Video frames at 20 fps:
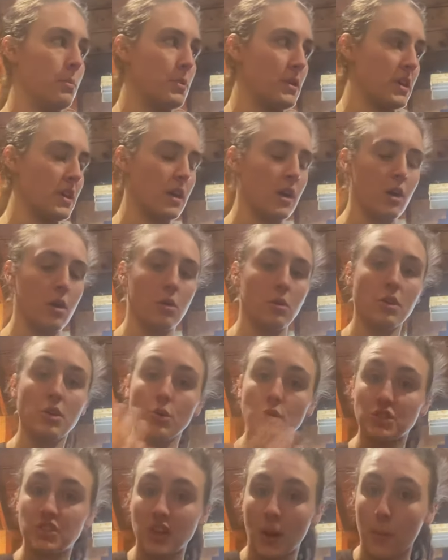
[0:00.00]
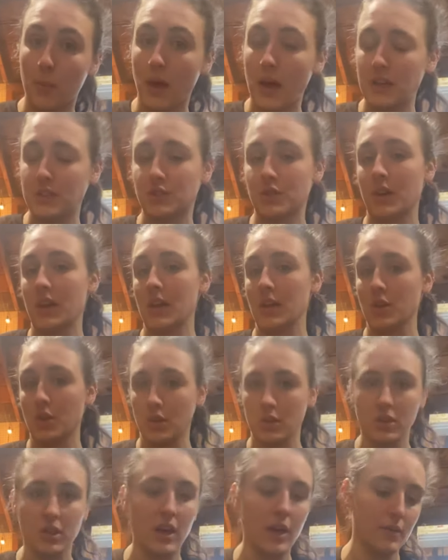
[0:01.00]
be a huge stabilizer in your
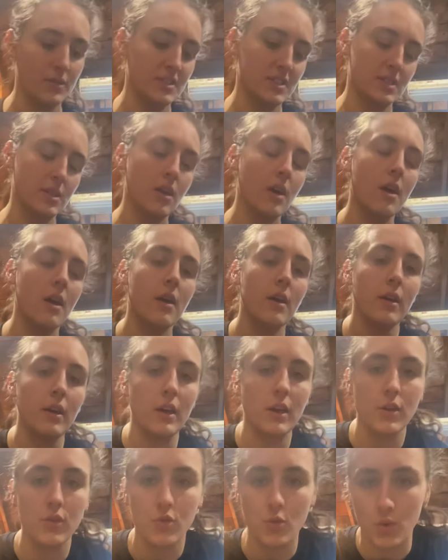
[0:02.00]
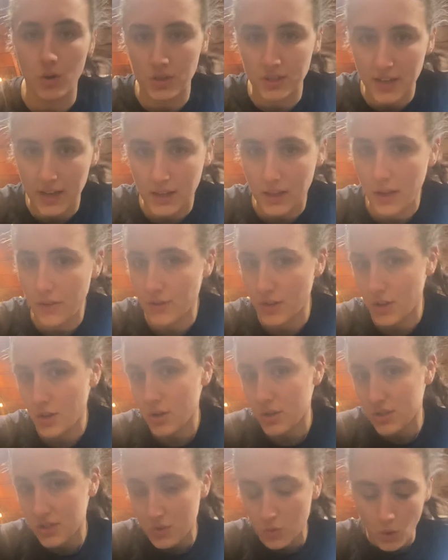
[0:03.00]
lifts, in your deadlift, in your
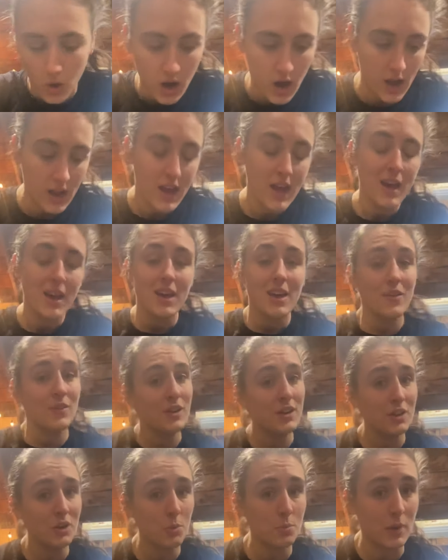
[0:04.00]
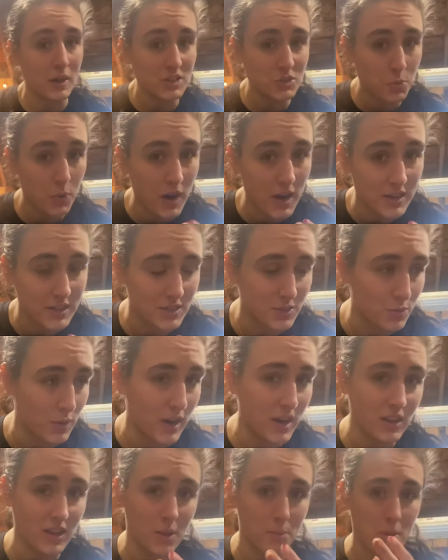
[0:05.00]
squat, even in your bench press,
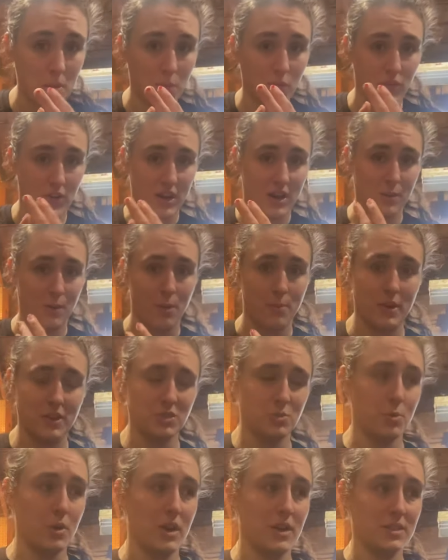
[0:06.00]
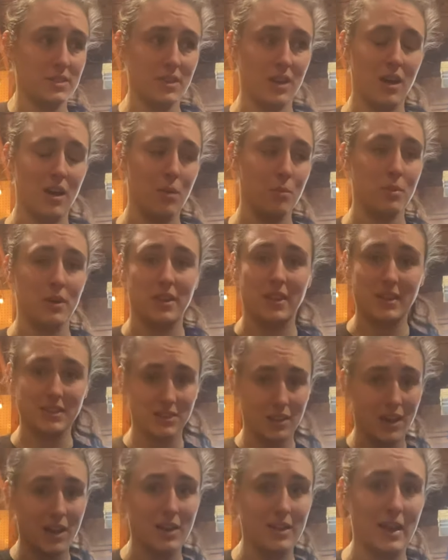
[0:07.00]
right? A lot of people forget about bench press, but that's a
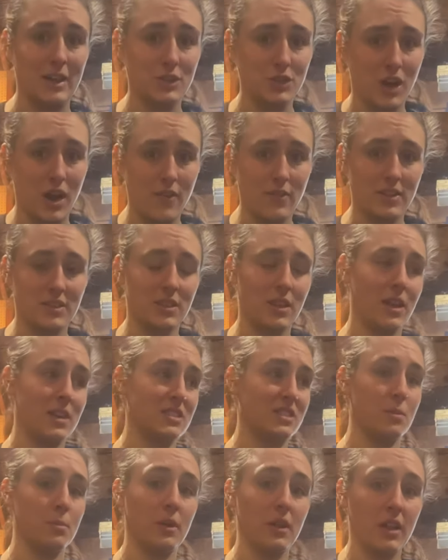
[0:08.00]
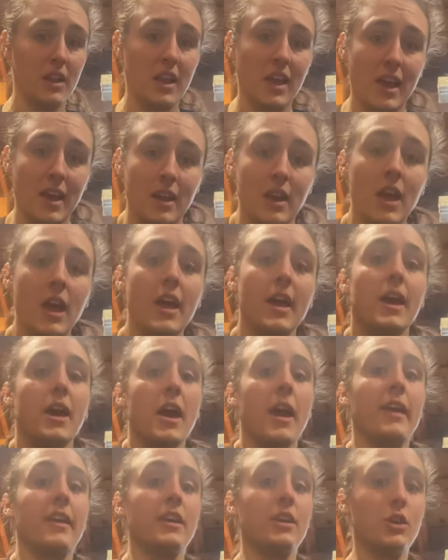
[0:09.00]
lot of leg drive, that's a lot of stability, and
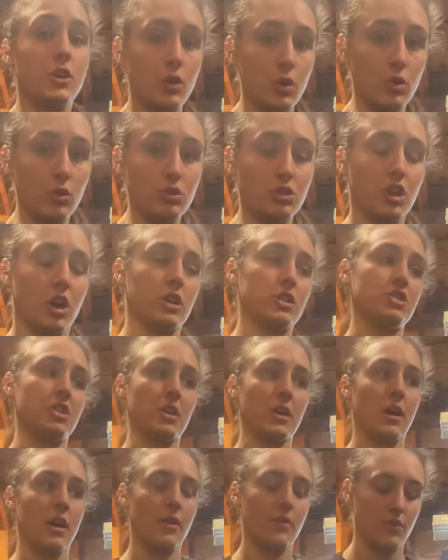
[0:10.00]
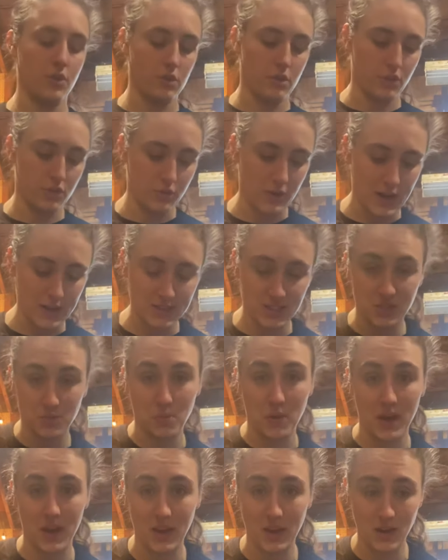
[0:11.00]
a huge arching of your thoracic
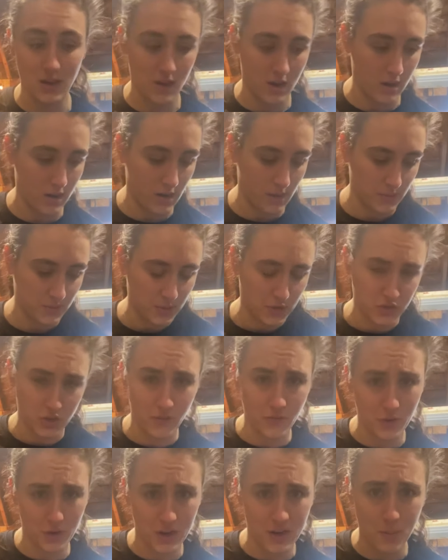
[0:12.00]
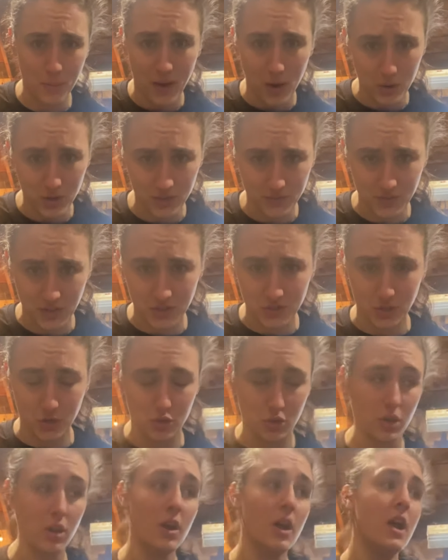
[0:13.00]
spine, especially if you're in a powerlifting
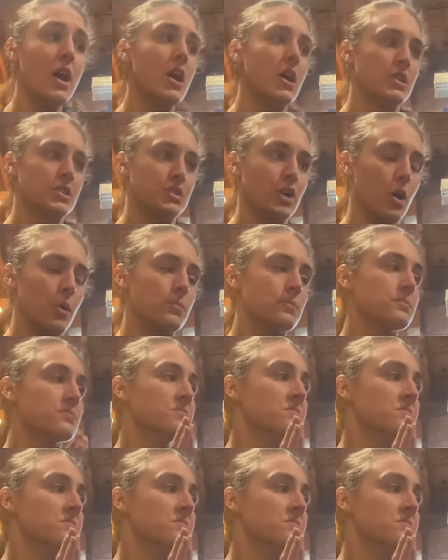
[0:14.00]
circle. So,